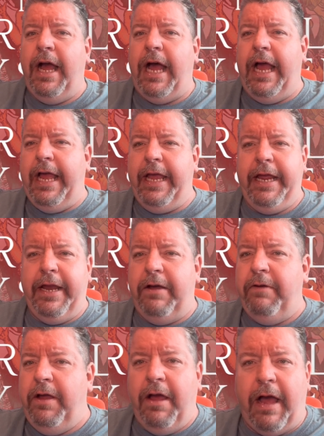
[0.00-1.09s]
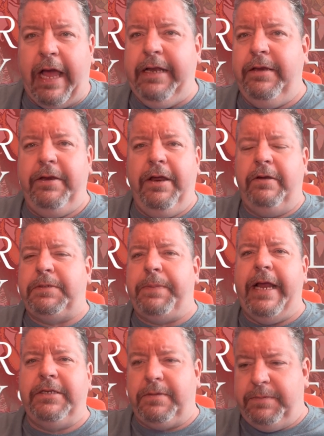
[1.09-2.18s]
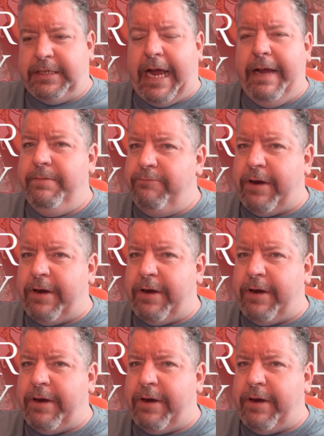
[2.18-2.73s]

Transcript: spend some time,